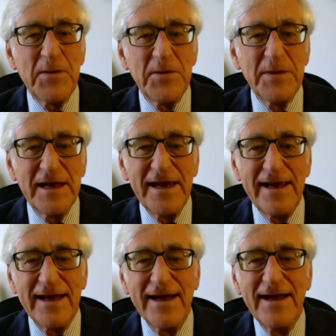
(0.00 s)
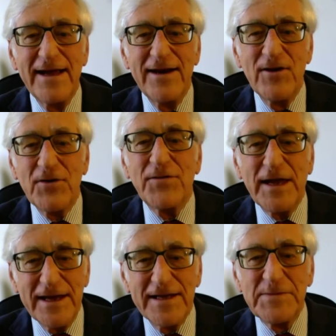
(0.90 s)
probably not
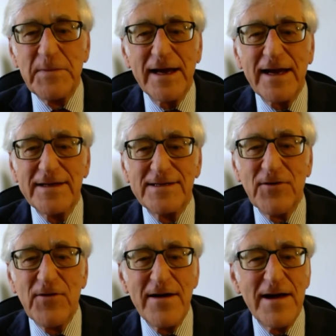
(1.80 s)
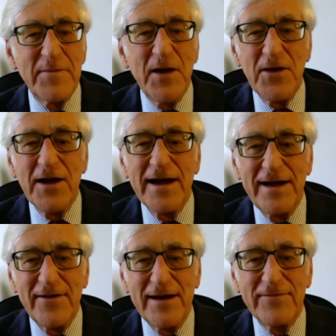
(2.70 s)
for kids. My kids are grown up long
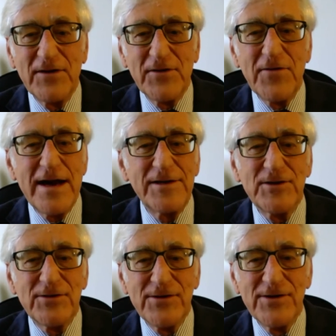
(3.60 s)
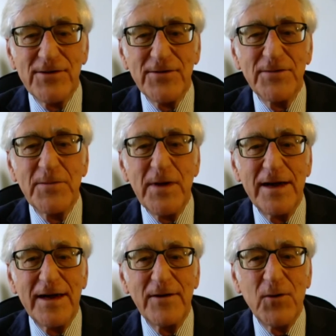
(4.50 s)
ago. I've got grandchildren who
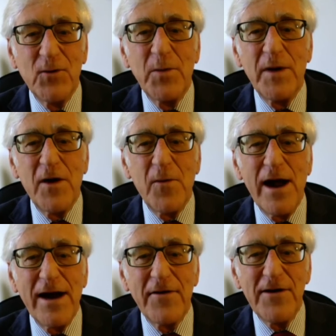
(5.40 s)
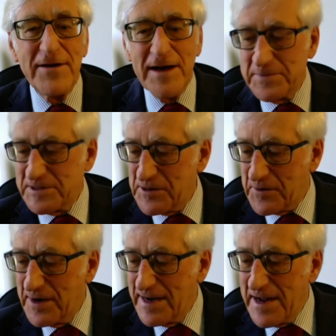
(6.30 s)
all bar one grown up
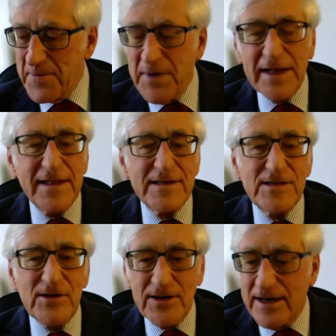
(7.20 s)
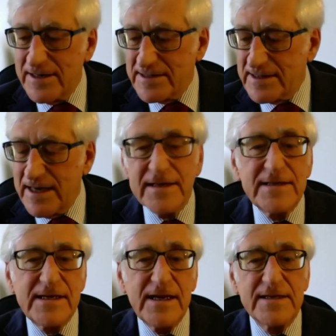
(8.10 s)
too. But the stock is
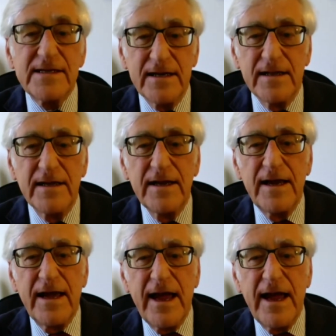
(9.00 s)
CSL,